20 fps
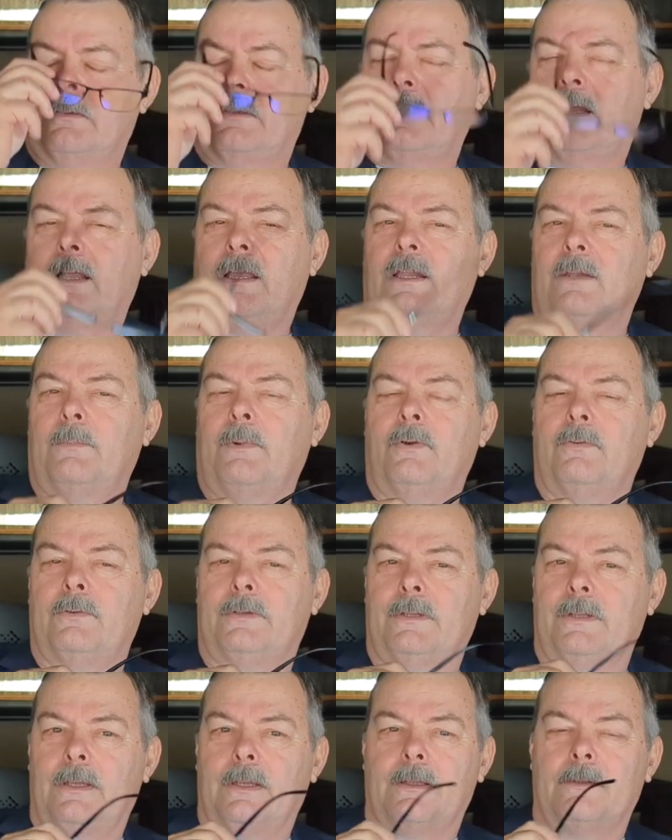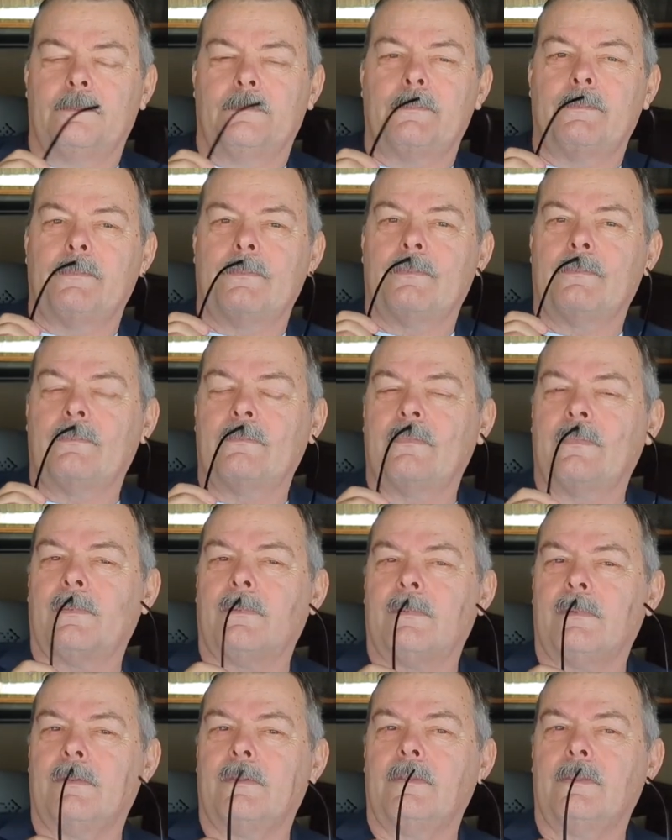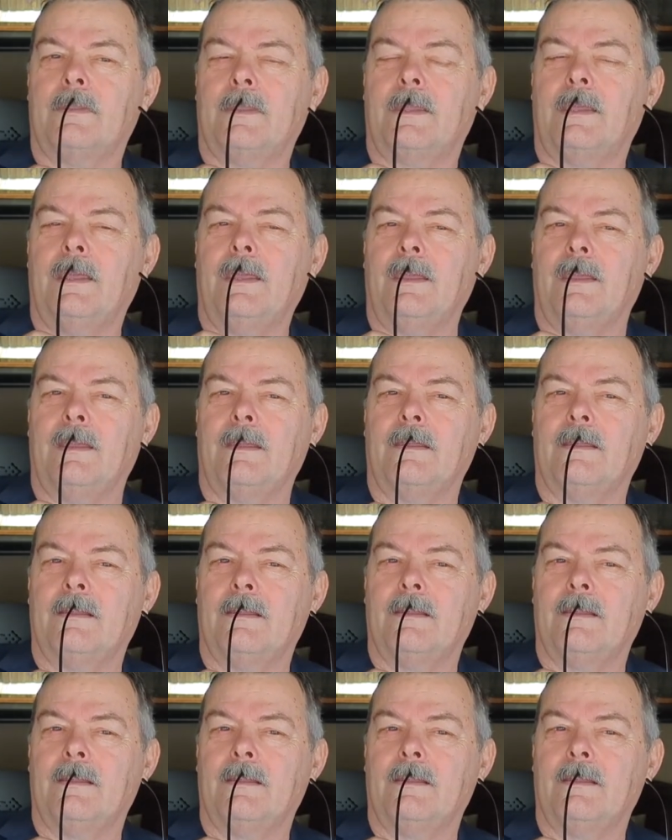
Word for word: Talking about uh, the king,